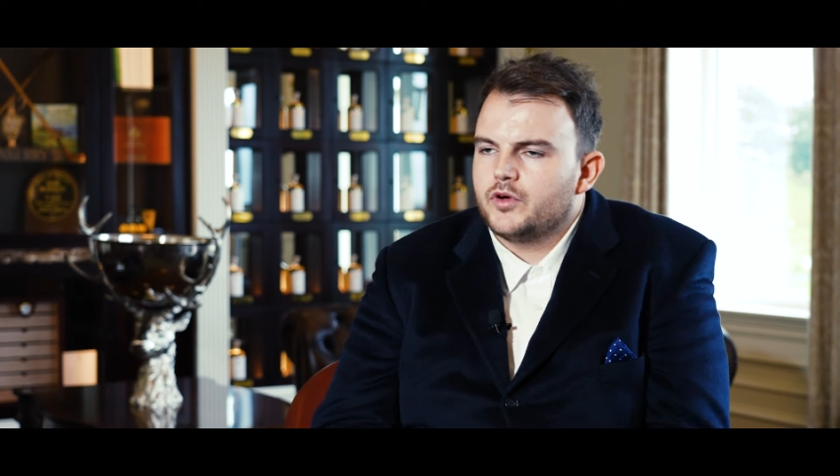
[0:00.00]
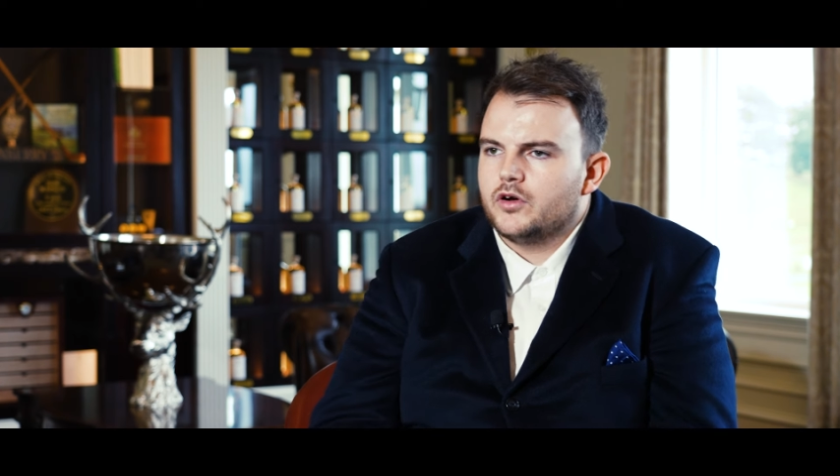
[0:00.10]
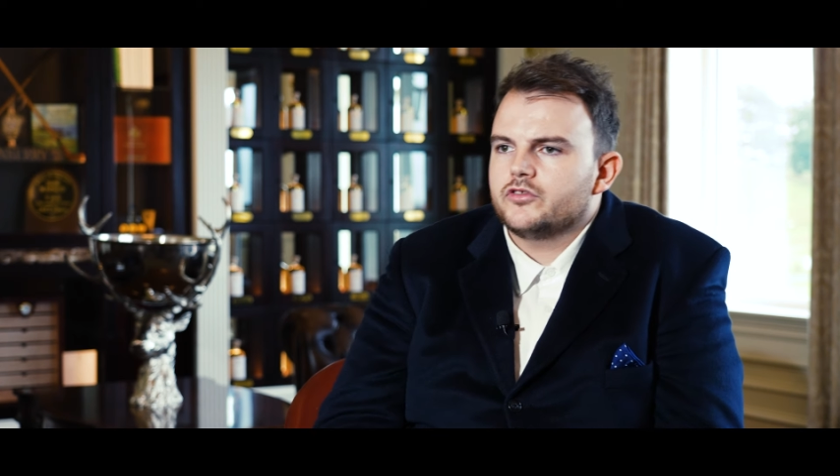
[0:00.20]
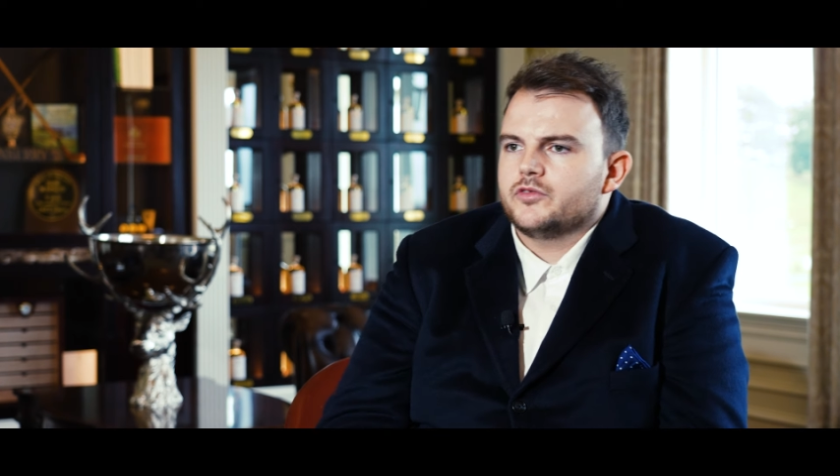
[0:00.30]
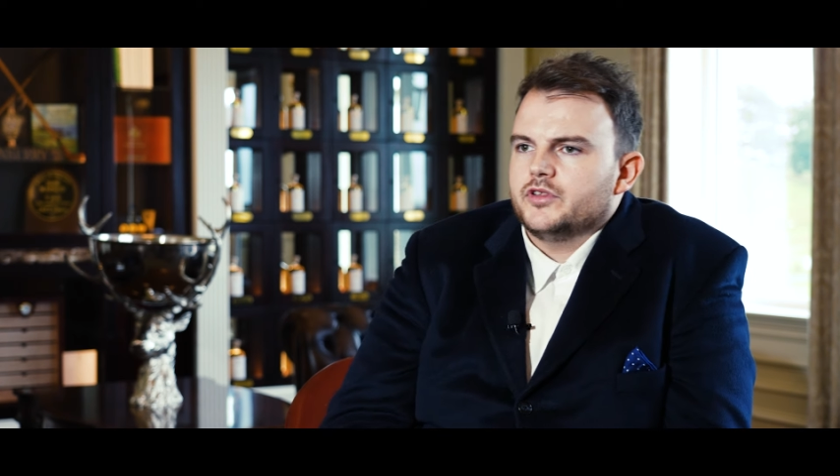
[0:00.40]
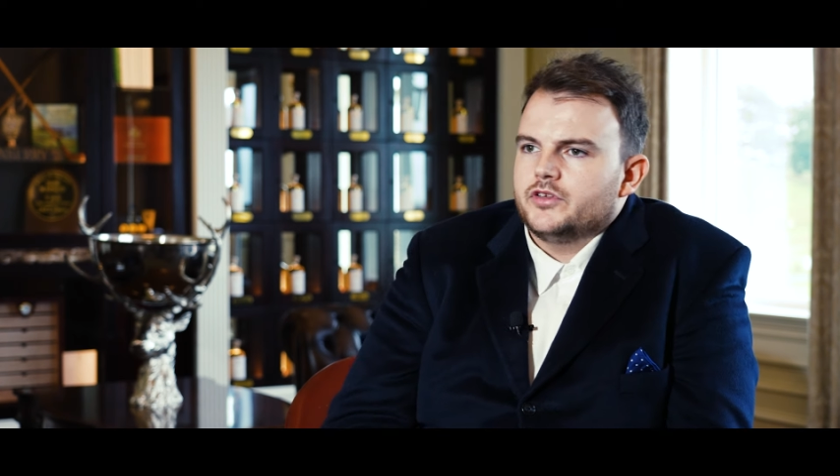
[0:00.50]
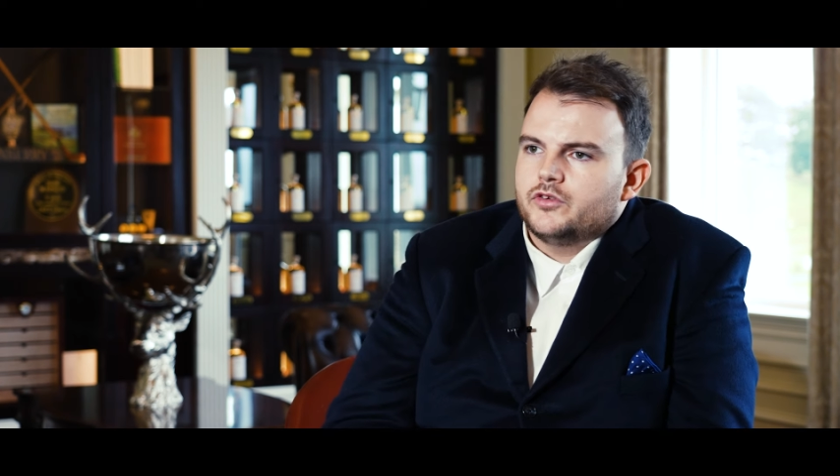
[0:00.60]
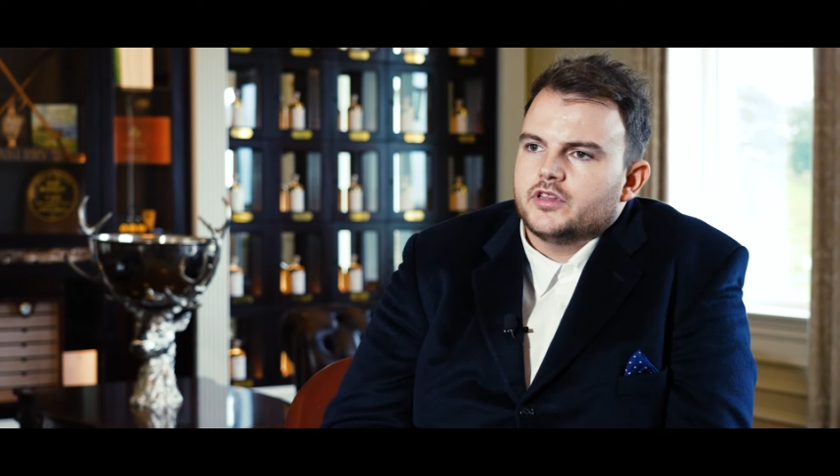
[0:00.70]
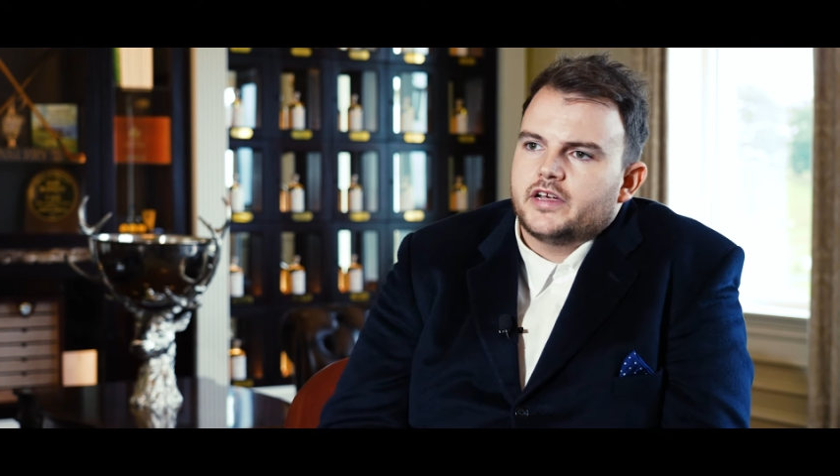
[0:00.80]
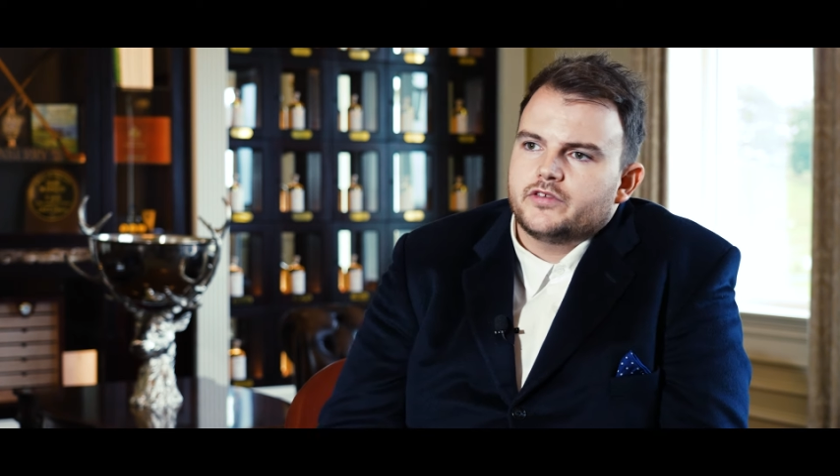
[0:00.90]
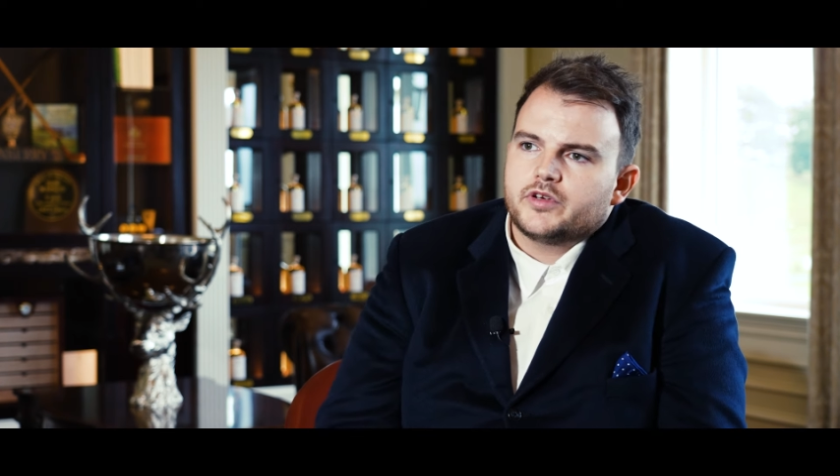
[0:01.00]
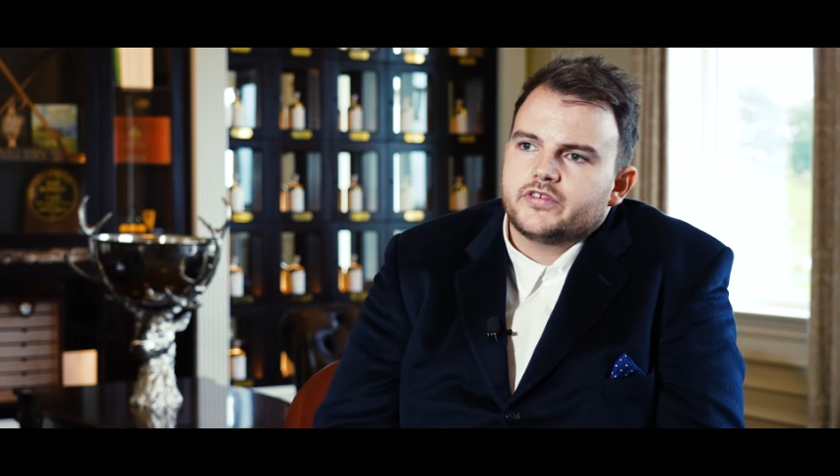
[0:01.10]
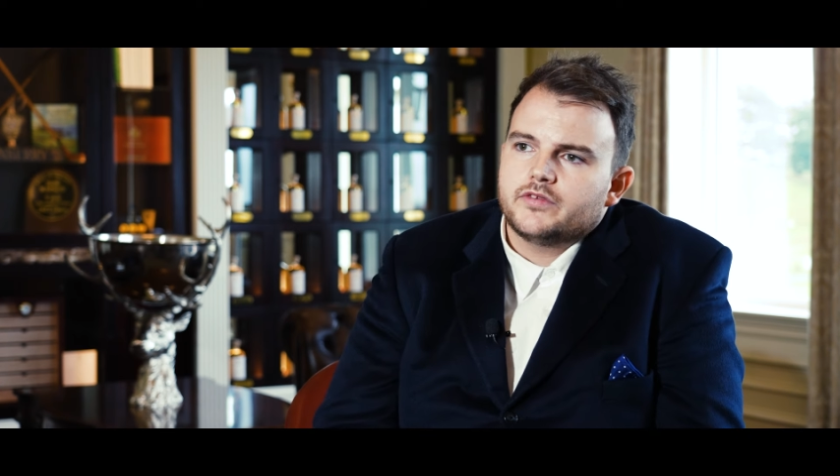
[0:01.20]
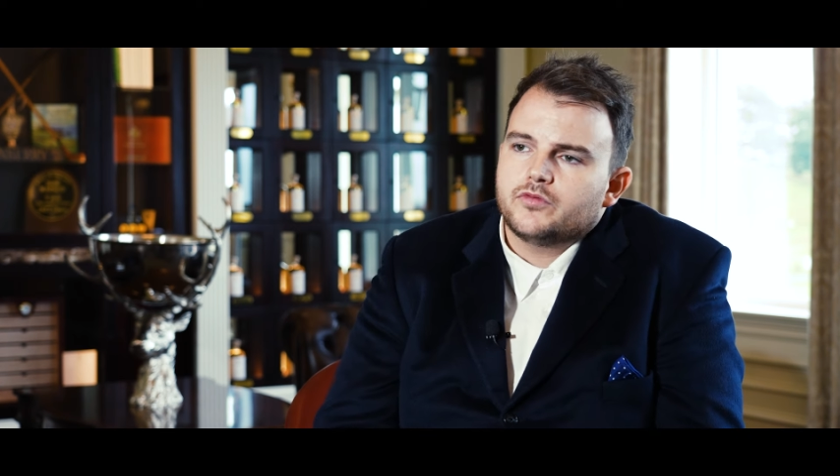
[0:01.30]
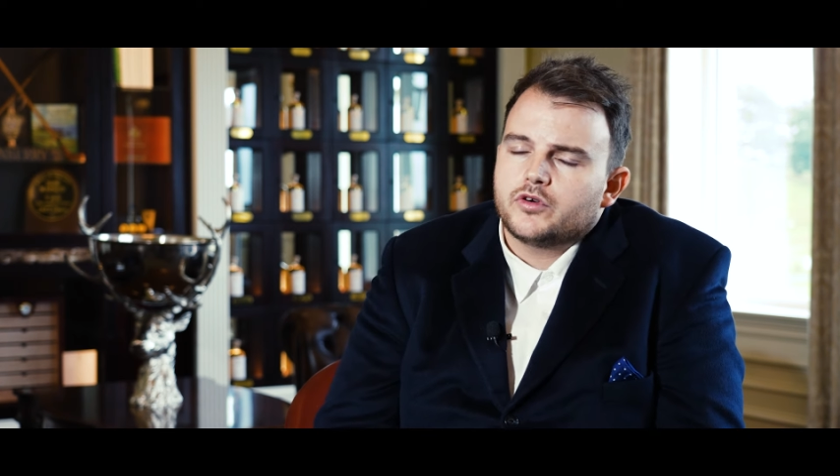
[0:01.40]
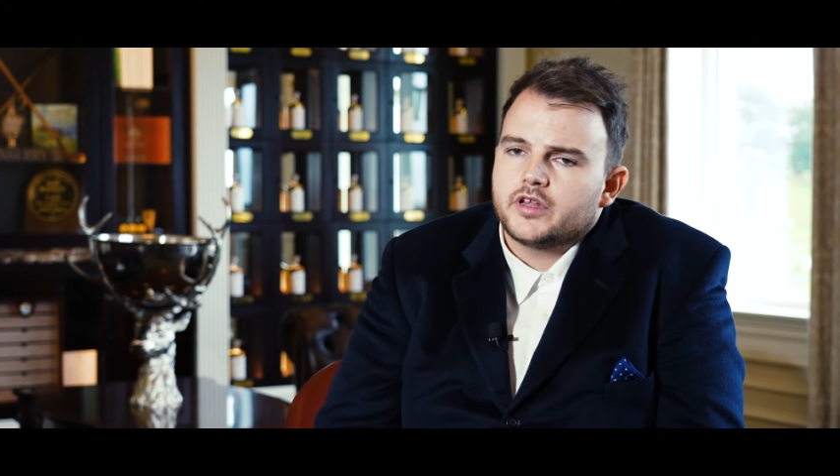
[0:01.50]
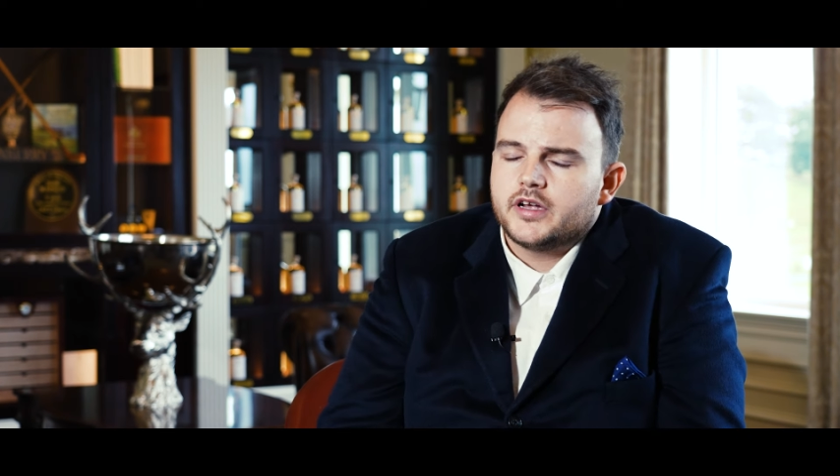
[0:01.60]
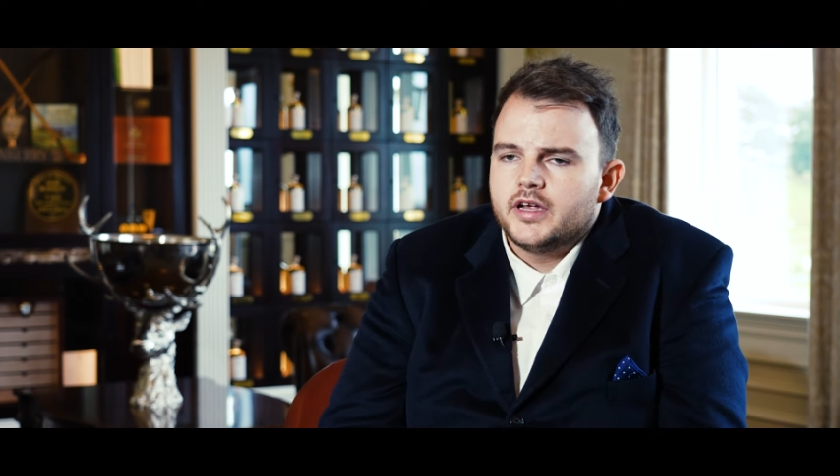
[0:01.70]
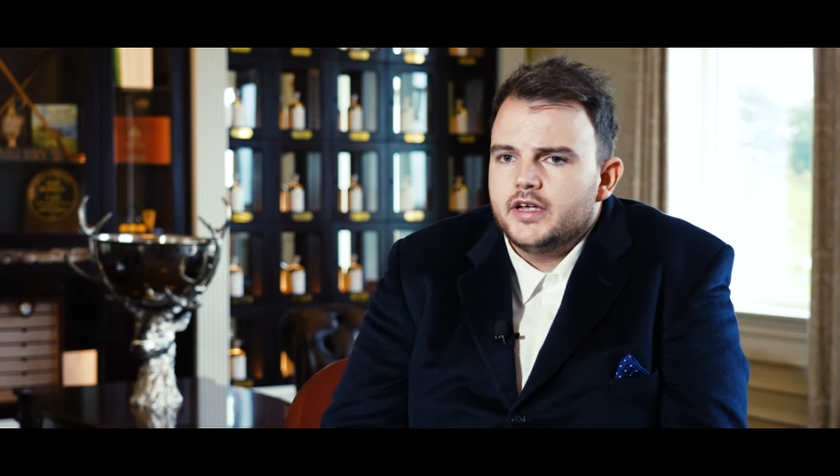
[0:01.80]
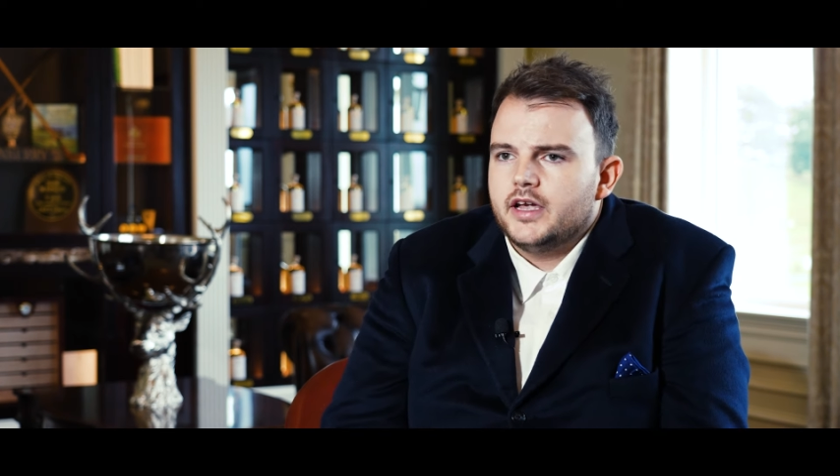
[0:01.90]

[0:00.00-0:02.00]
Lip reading: but ultimately utilise whisky for that.